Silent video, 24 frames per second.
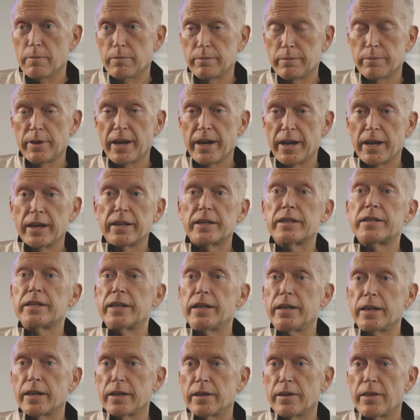but it
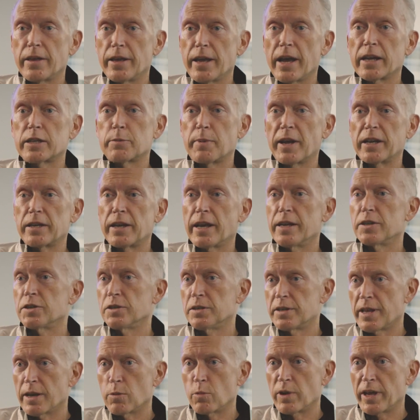exceeded the
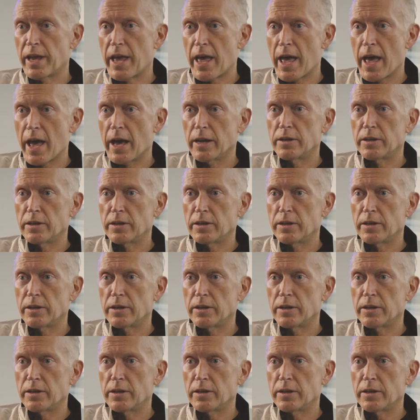expectations that we had.